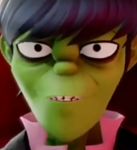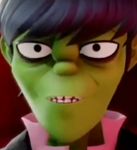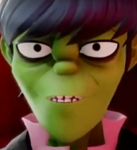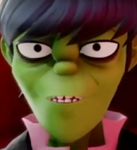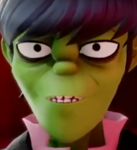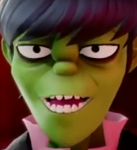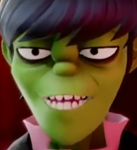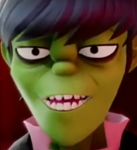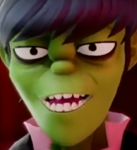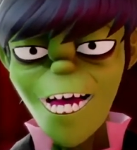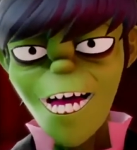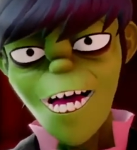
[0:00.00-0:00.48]
of
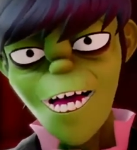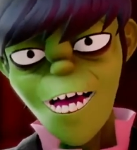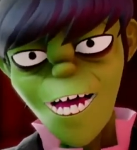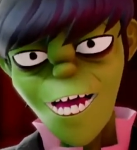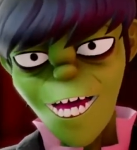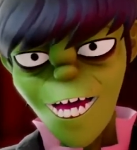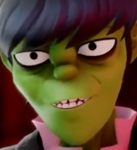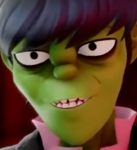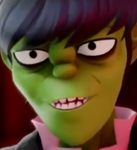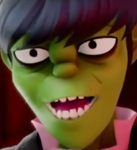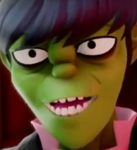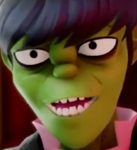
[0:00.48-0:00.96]
artists
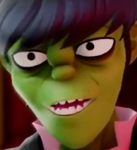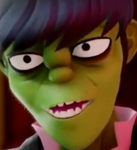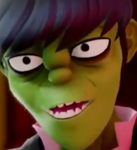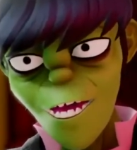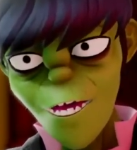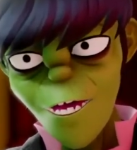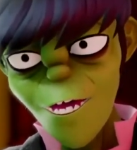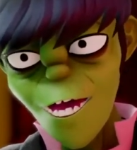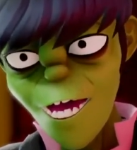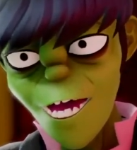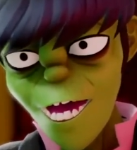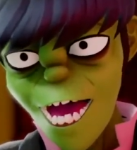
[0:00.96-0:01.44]
who
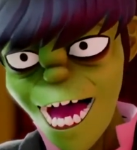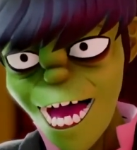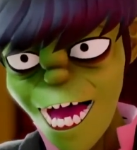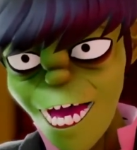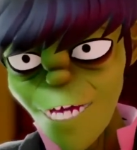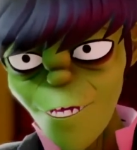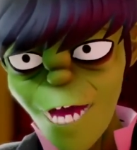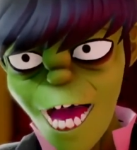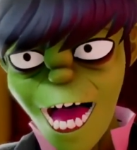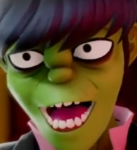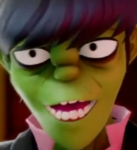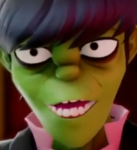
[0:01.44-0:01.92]
feature on
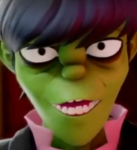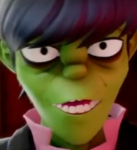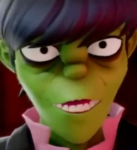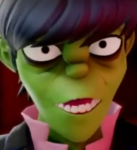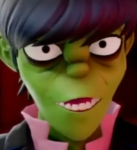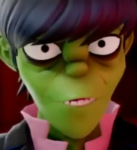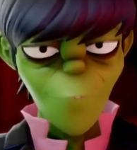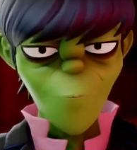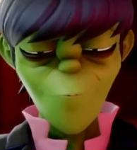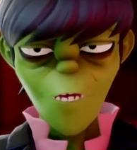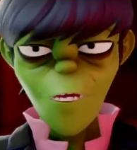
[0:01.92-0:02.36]
Cracker Island.